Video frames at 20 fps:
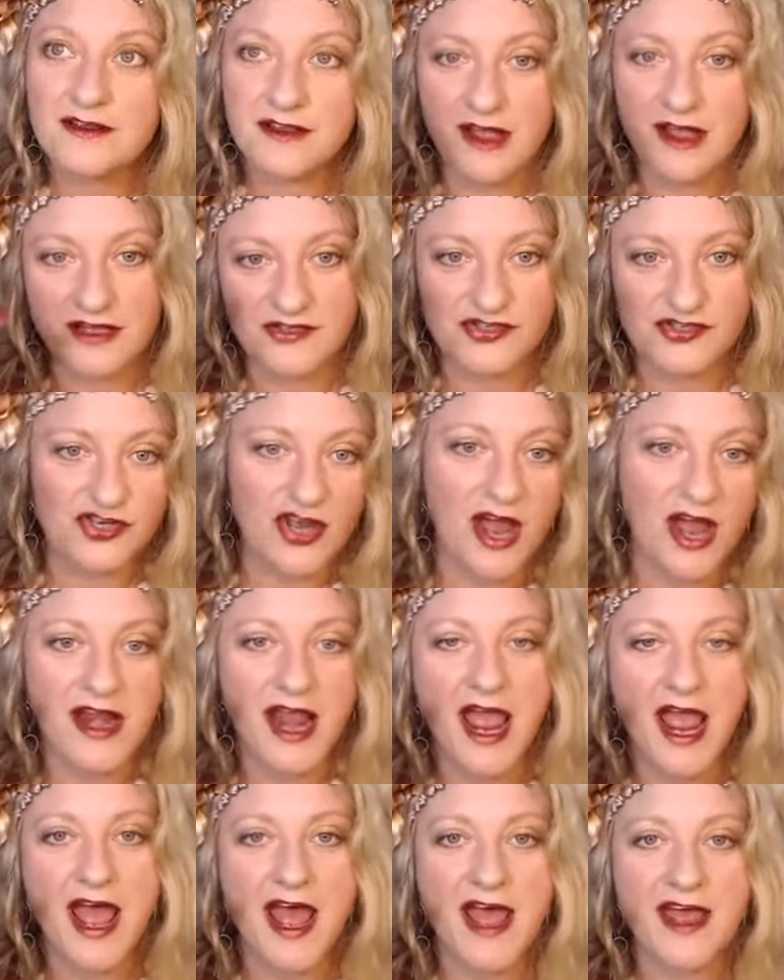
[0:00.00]
got shot
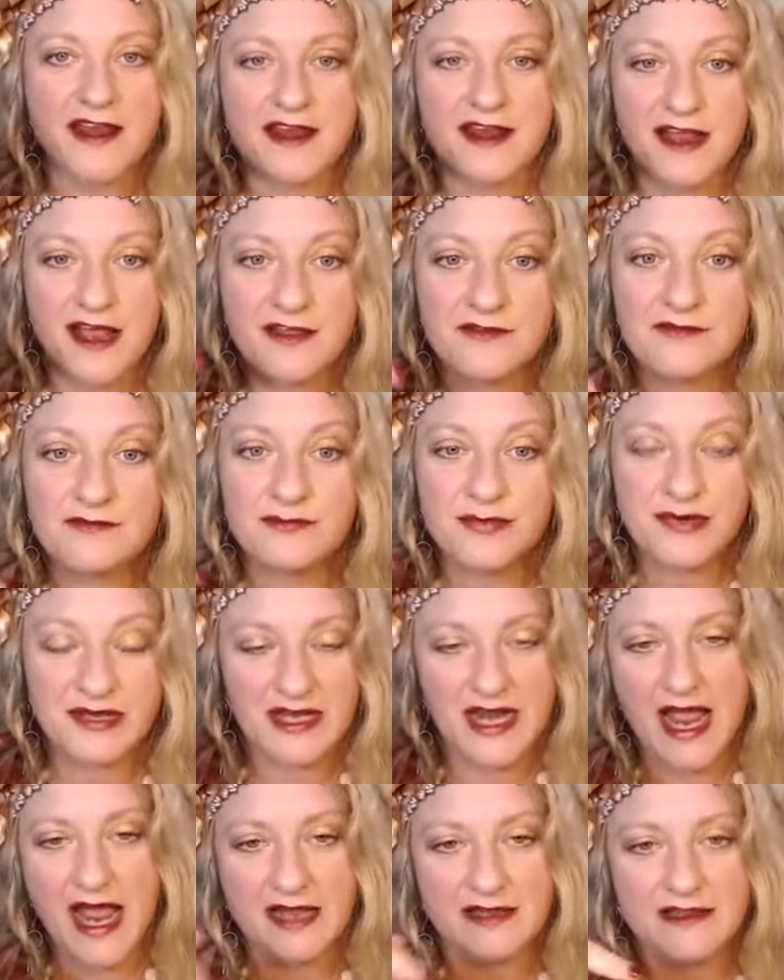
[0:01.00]
at and
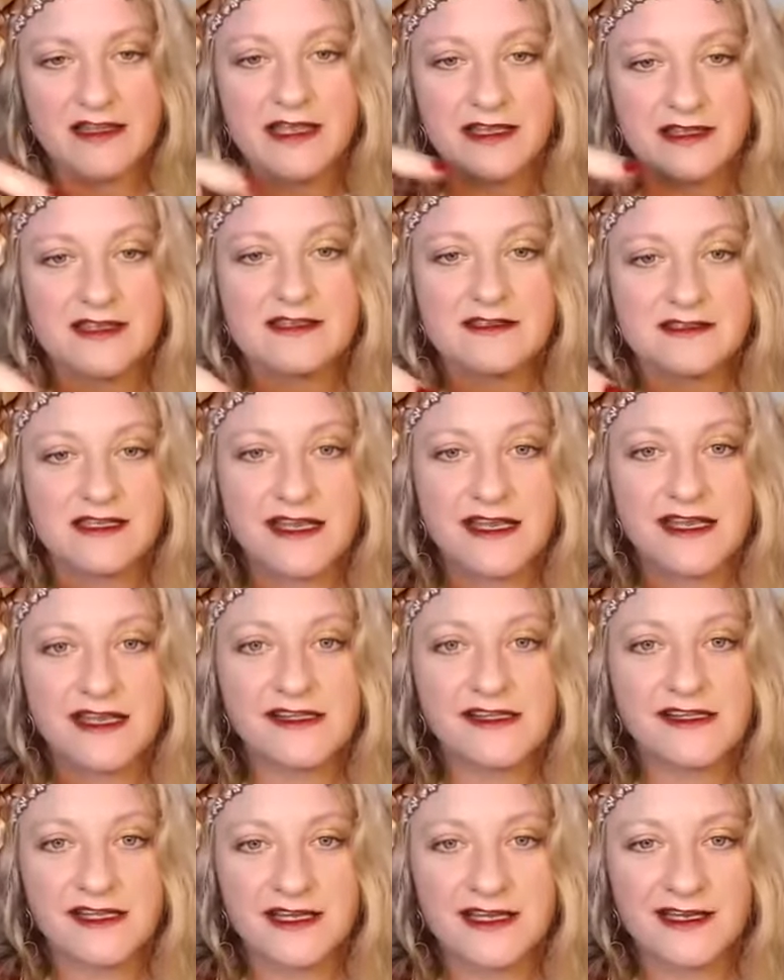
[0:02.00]
but had like these
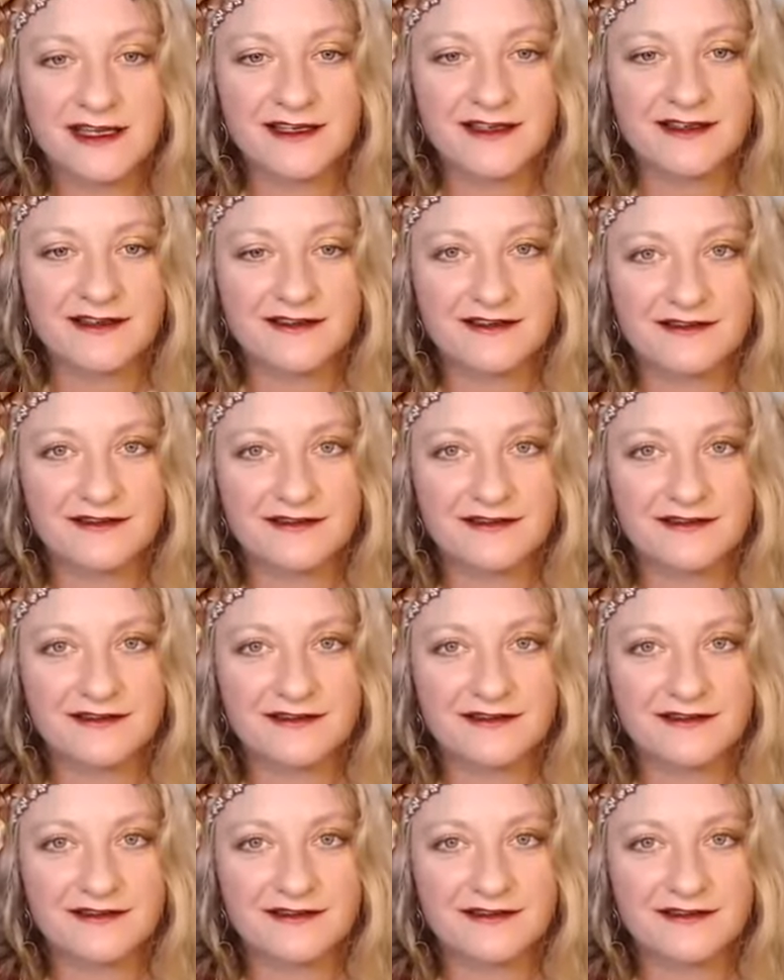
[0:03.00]
healing